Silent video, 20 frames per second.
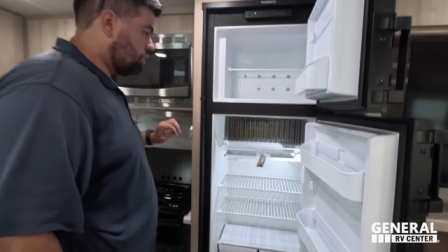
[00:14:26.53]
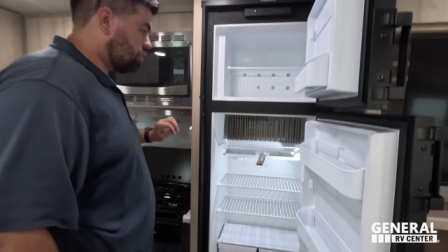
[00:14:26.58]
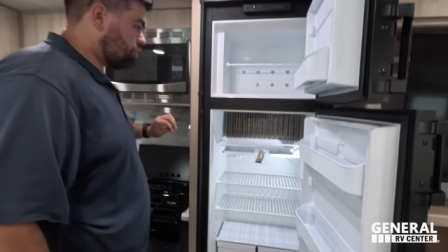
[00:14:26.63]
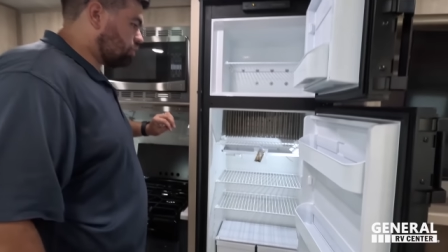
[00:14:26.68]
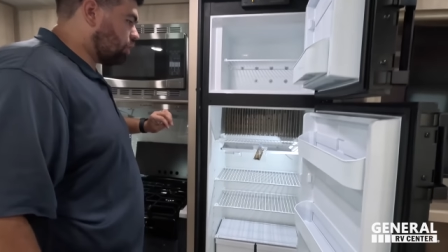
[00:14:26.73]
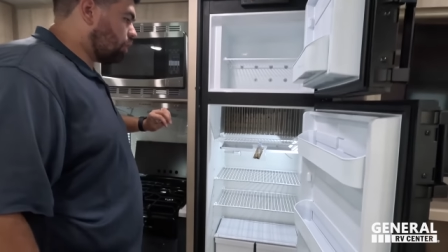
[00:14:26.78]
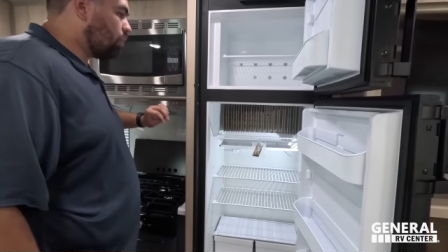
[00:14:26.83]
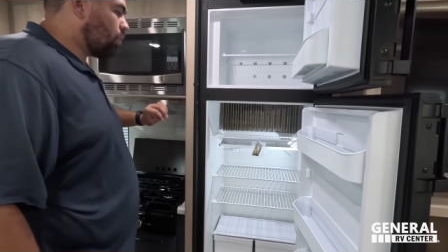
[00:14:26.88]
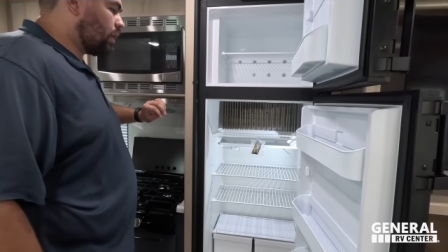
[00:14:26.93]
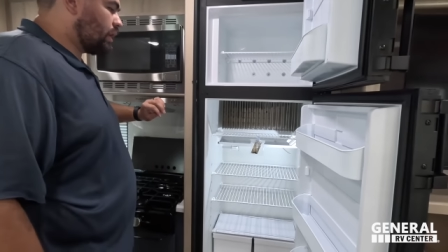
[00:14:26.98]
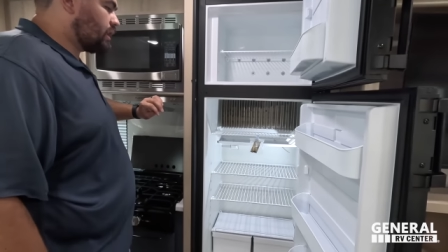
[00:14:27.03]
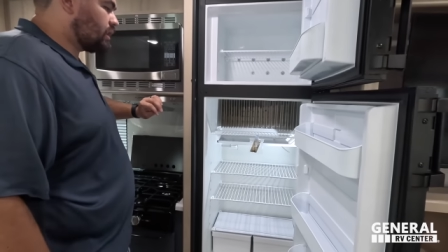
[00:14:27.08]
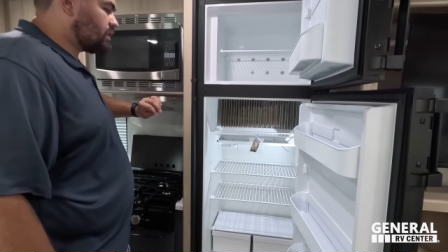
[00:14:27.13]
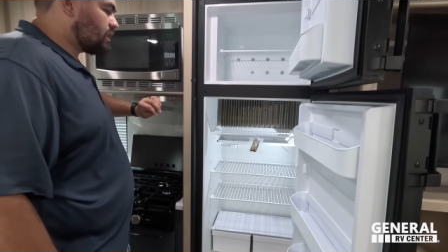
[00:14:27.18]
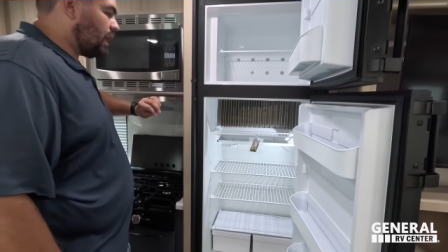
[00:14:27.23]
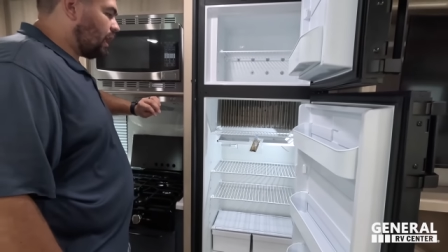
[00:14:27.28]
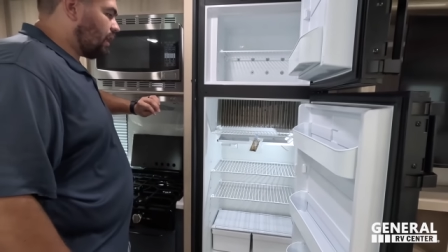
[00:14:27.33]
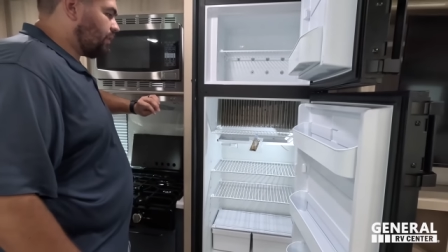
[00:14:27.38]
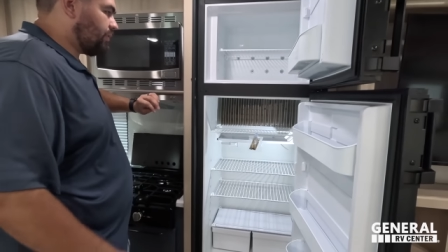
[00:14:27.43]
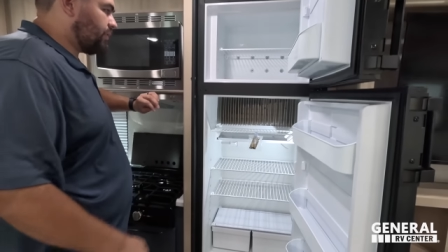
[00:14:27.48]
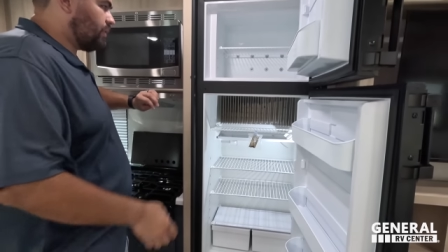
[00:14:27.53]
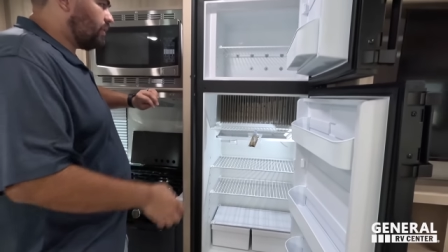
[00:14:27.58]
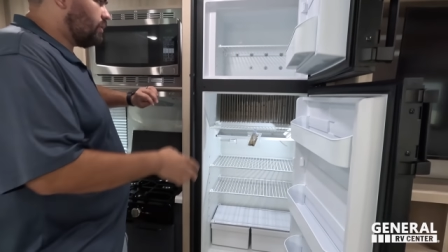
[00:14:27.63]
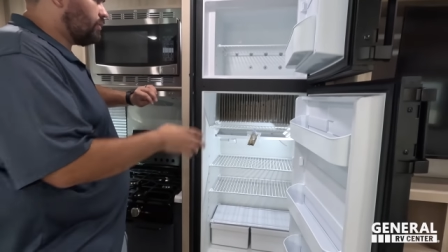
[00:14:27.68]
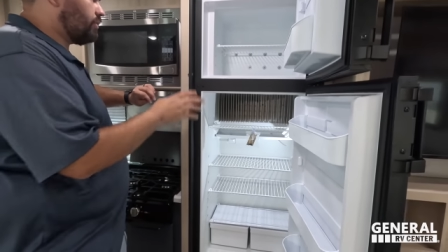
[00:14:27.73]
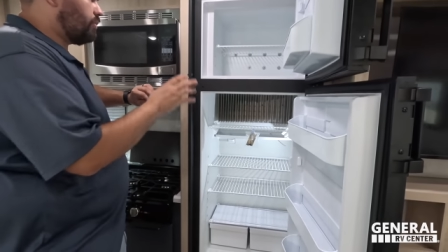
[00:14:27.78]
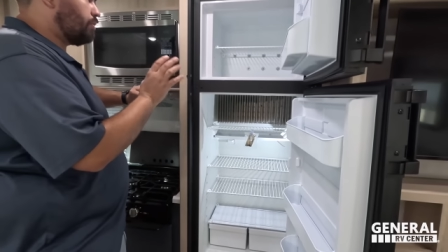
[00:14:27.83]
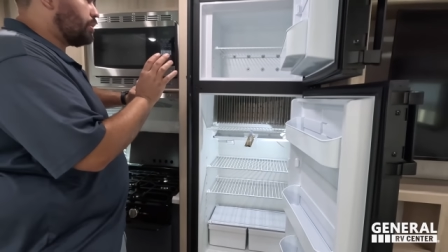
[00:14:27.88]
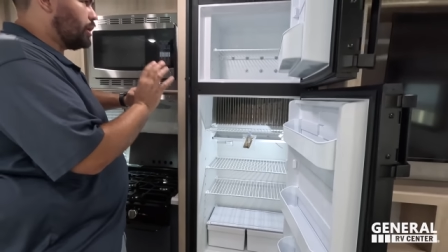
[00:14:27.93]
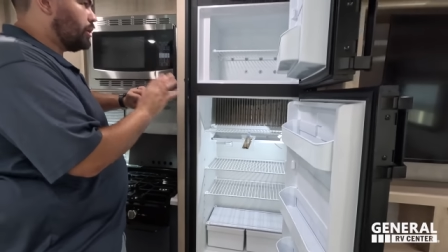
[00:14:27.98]
So it works off of
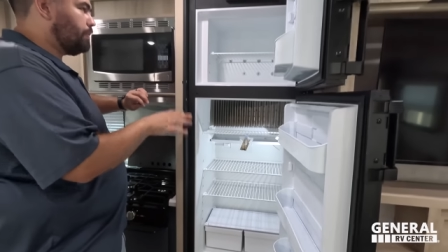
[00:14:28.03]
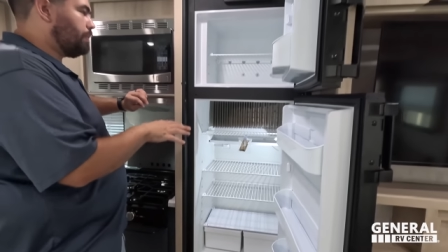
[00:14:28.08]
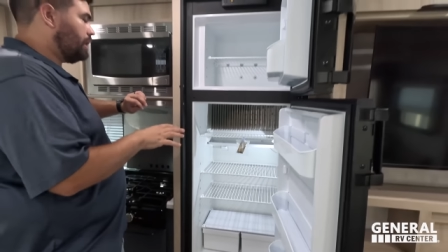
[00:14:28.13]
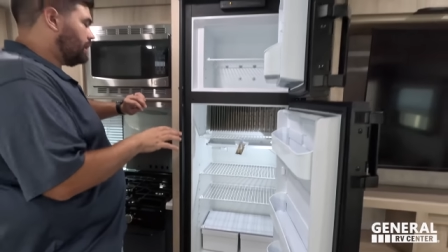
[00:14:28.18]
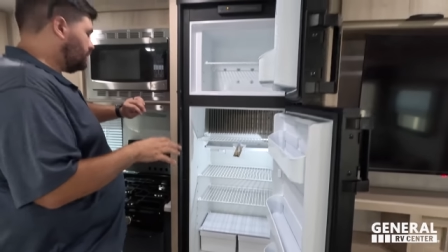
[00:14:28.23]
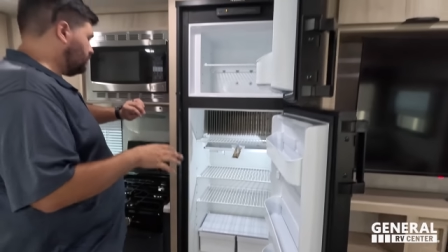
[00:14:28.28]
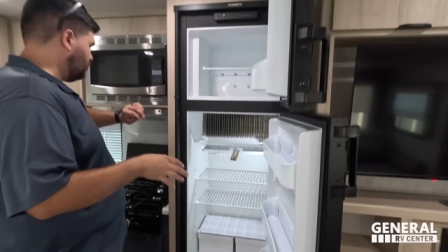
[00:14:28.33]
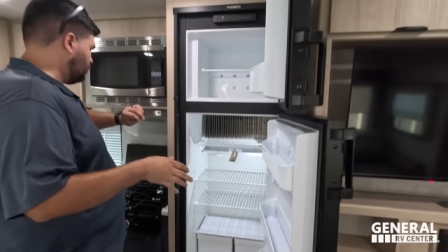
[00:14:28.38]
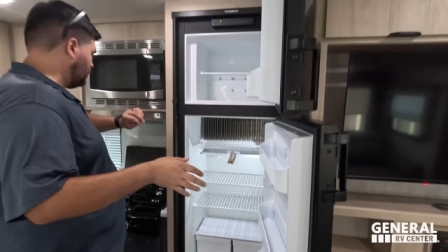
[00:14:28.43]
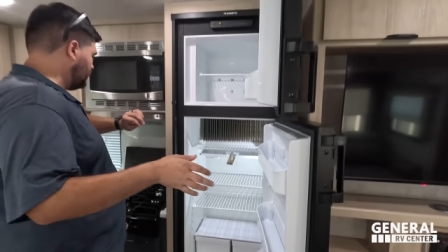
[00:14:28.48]
propane